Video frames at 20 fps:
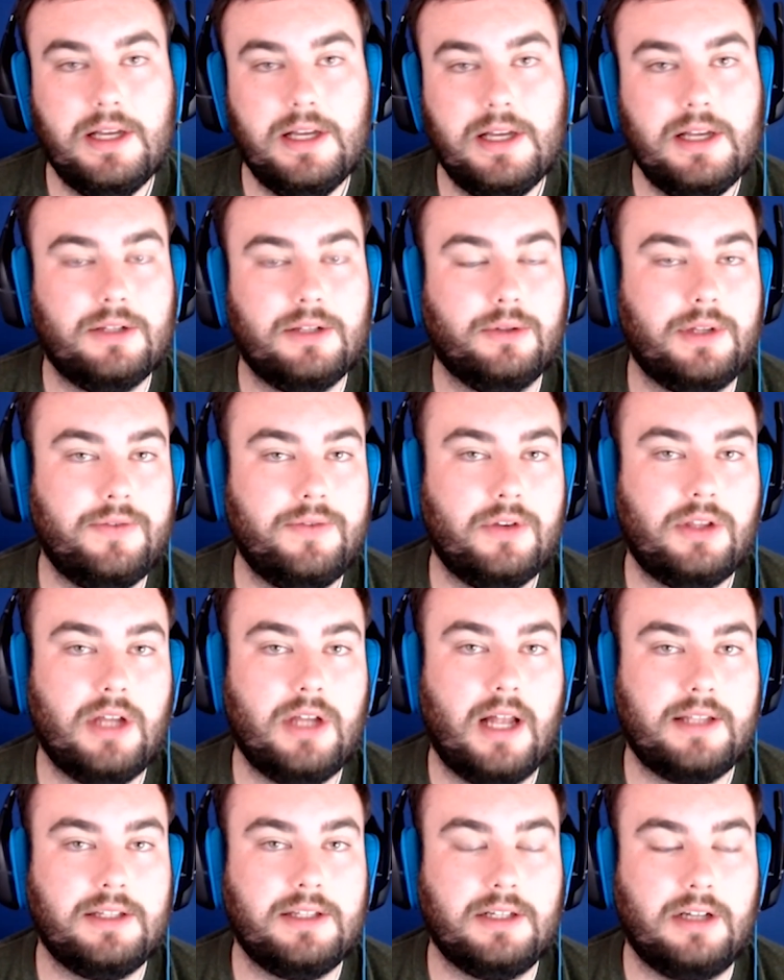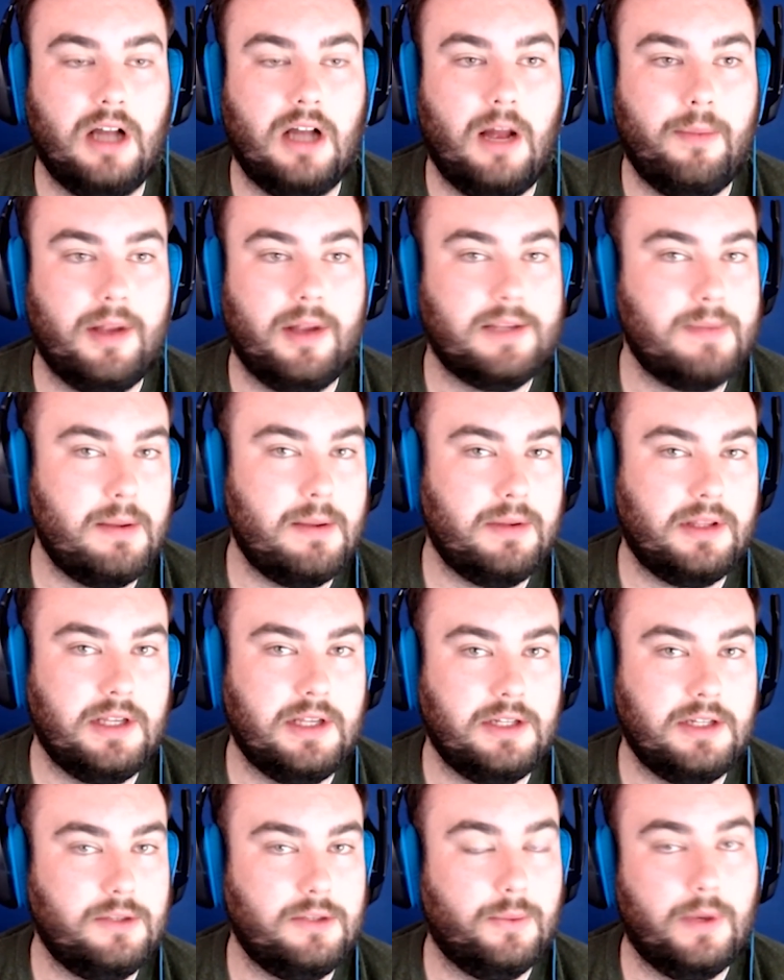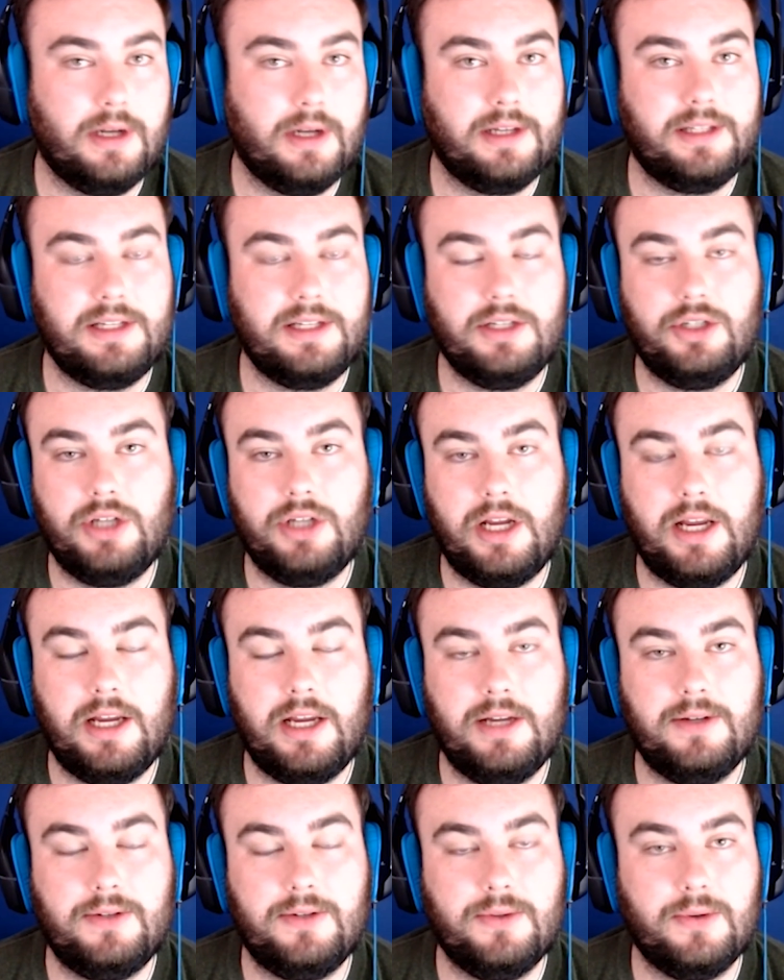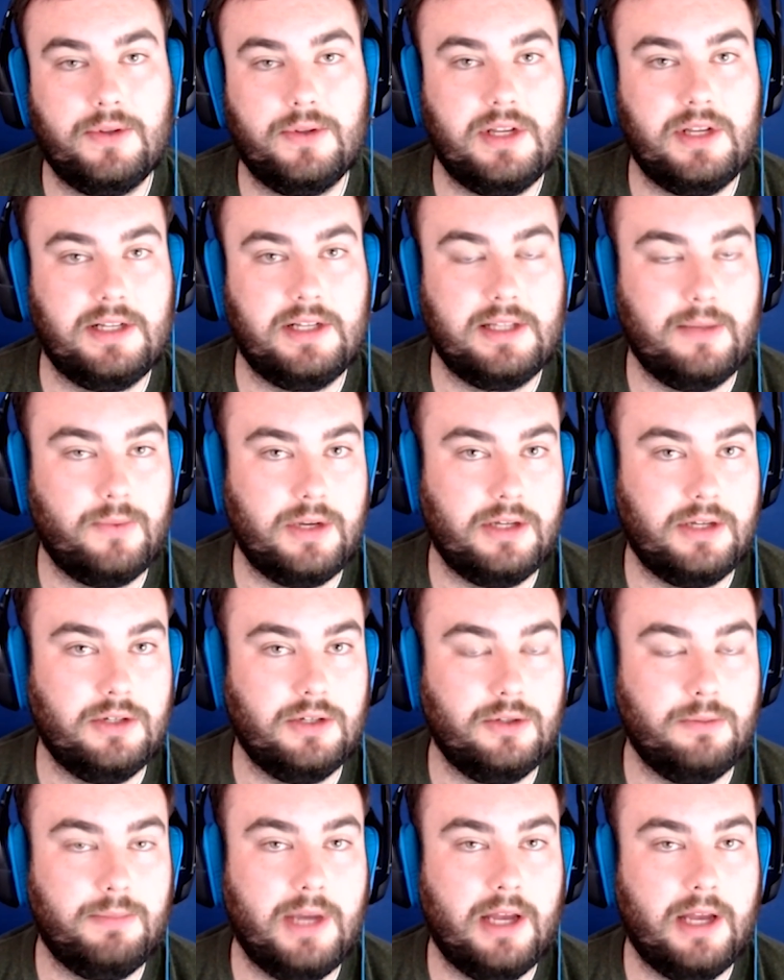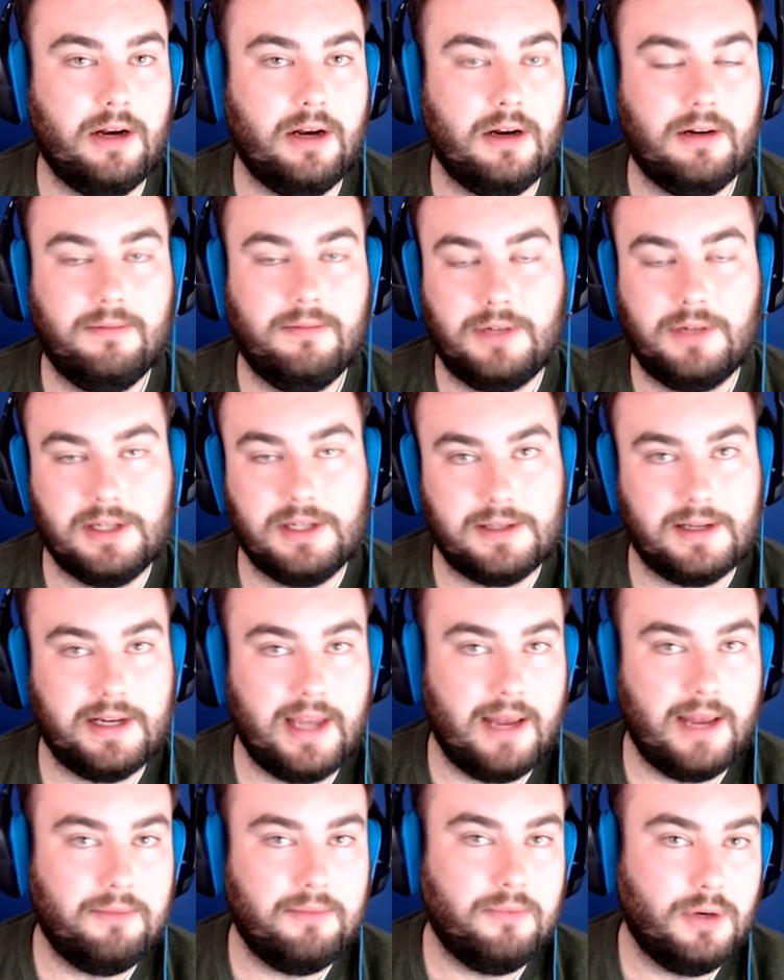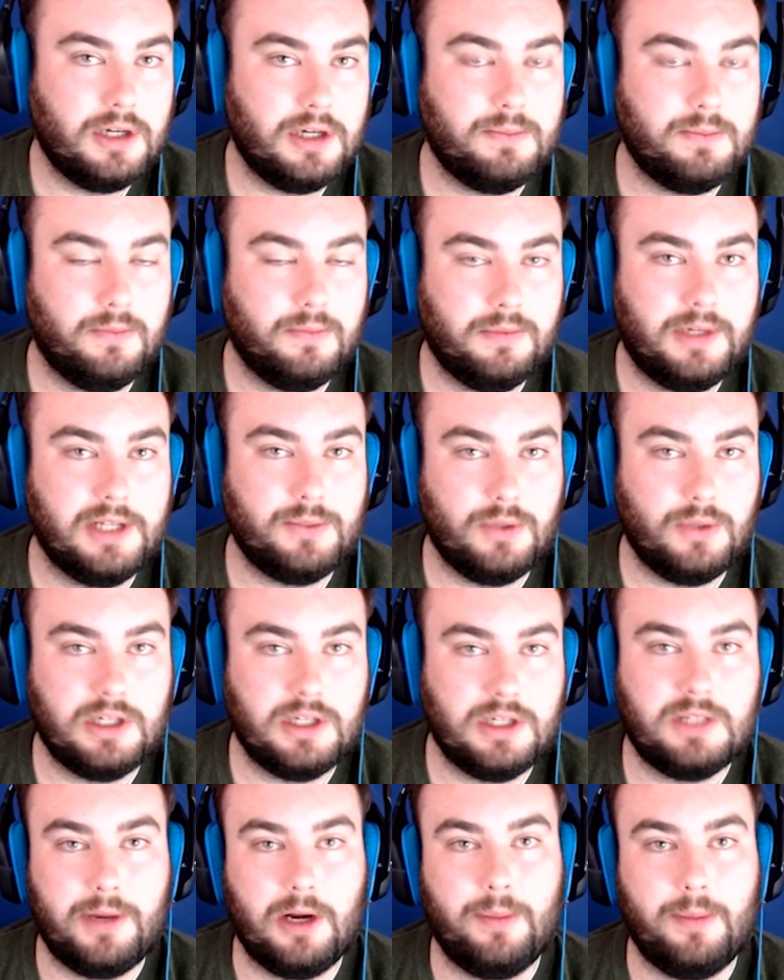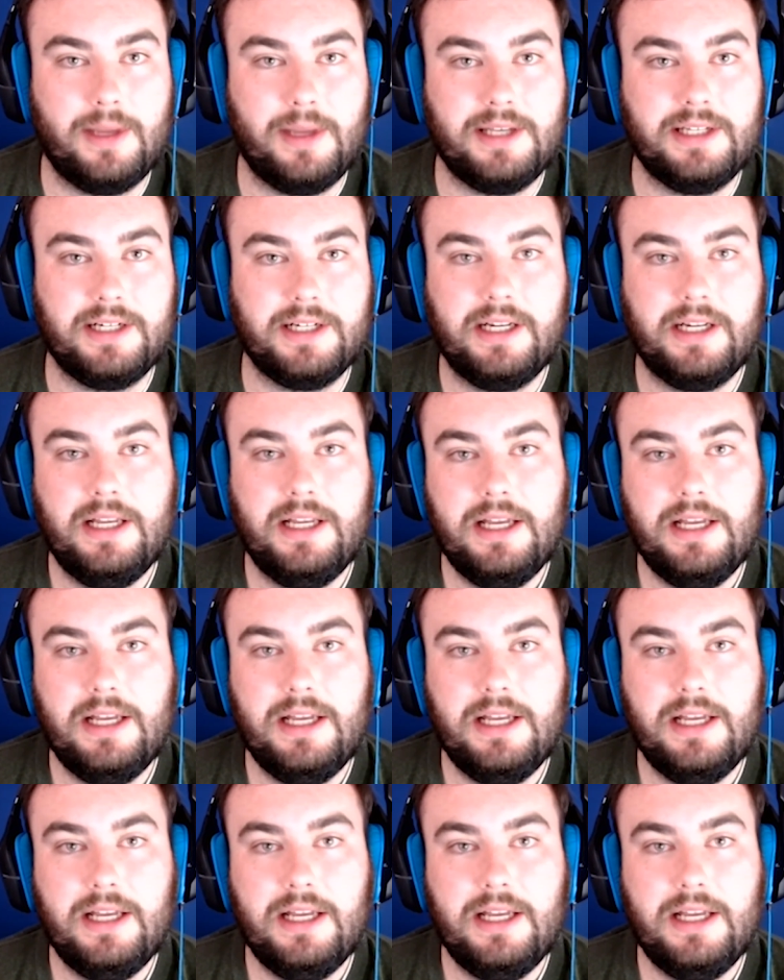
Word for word: So leave your thoughts in the comments, maybe things you would want to see changed or things that we could do better. Because again, we're experimenting.